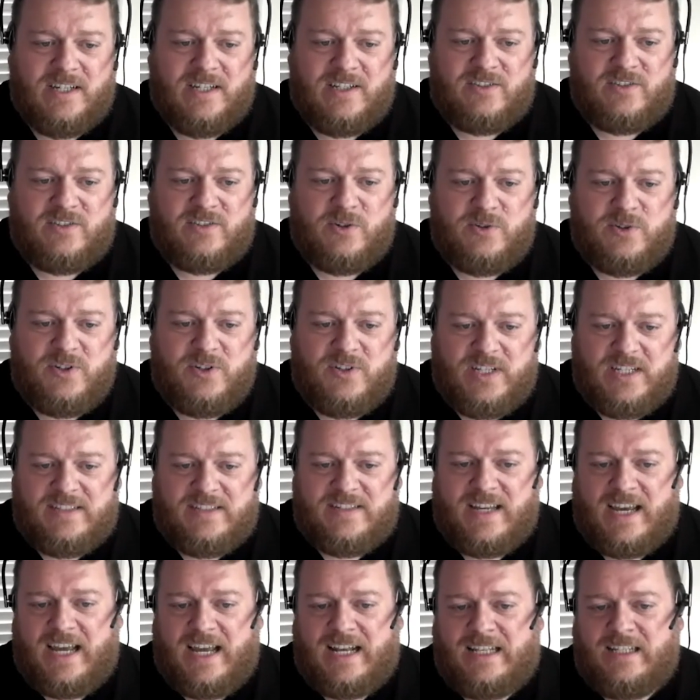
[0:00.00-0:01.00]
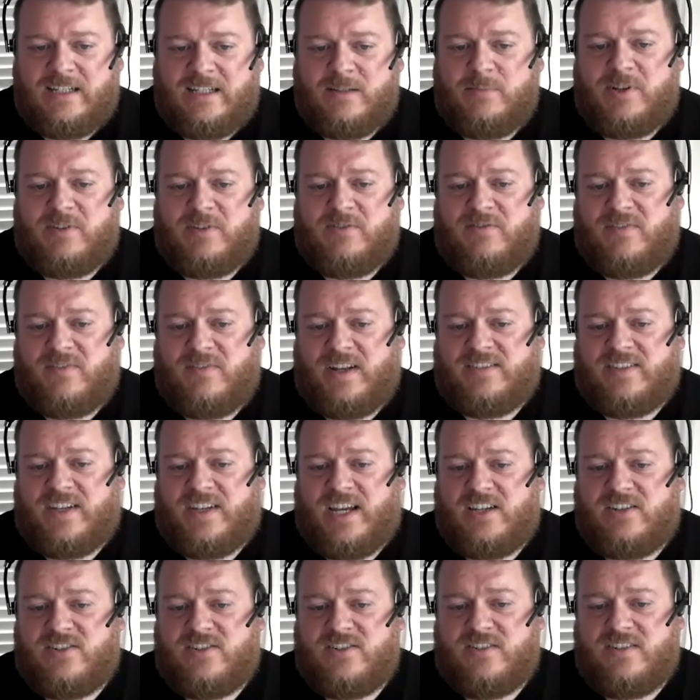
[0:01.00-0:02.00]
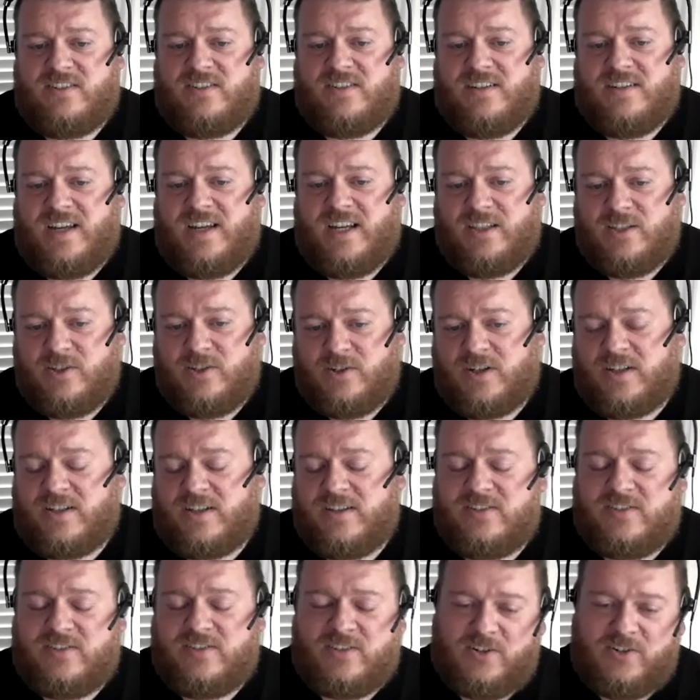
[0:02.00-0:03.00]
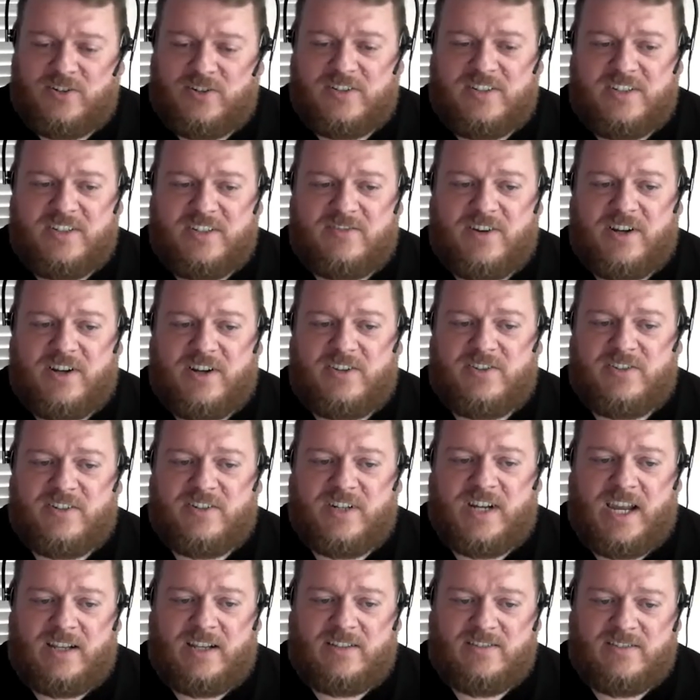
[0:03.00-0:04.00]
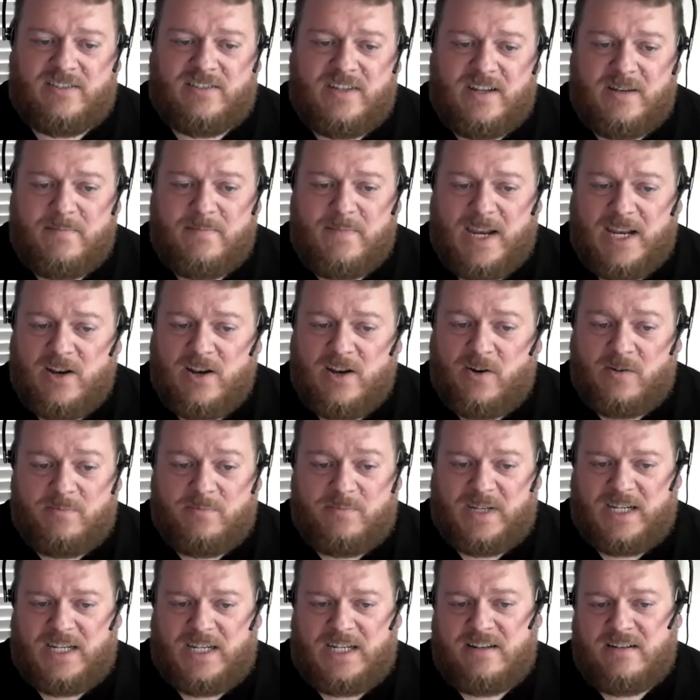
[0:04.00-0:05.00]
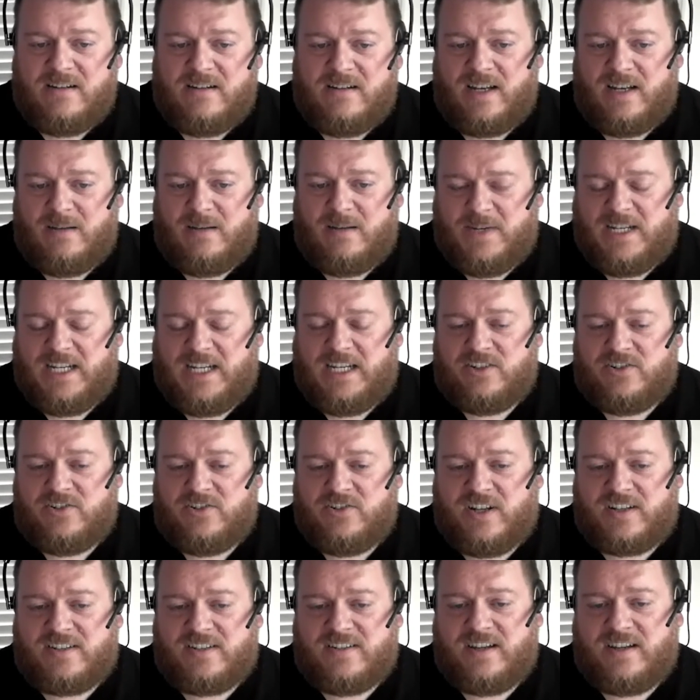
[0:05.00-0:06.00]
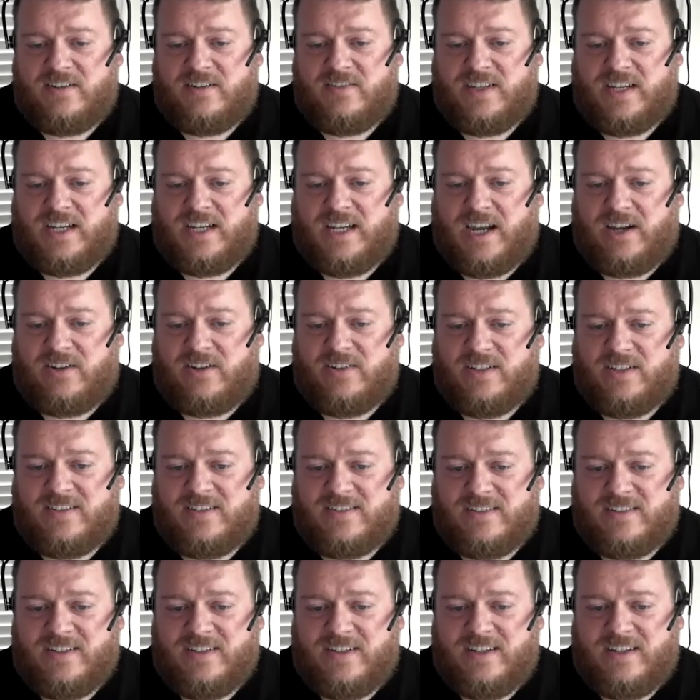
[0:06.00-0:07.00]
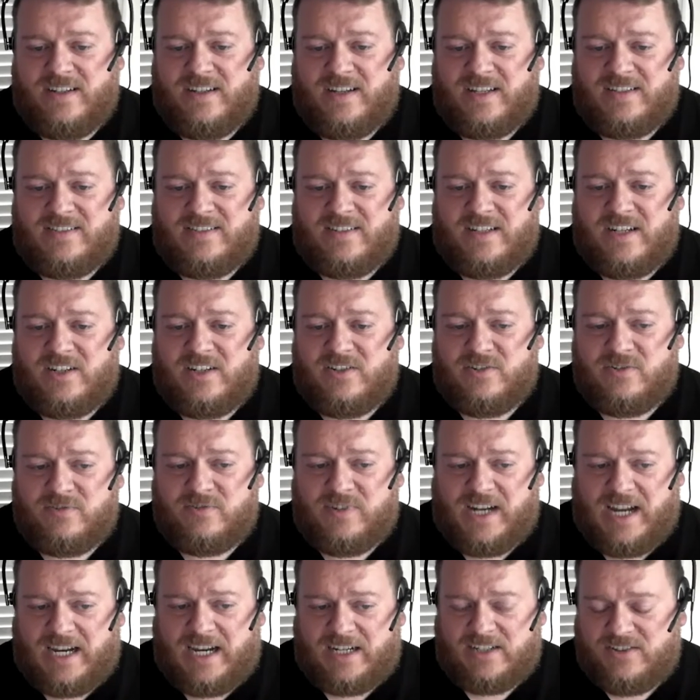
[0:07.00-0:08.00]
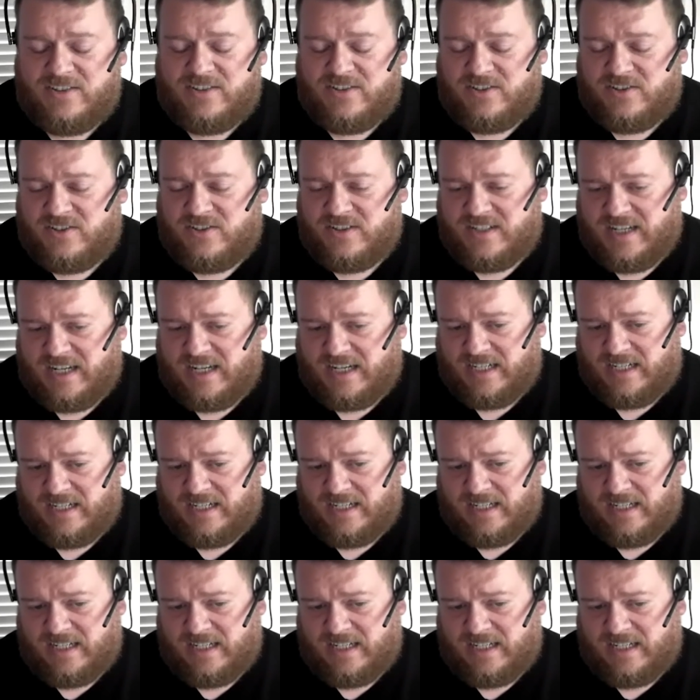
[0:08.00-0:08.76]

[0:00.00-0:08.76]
So you need to add a little bit of investigation and look at the security around your accounts. It may not be an immediate shutdown of the account as the initial reaction you should take.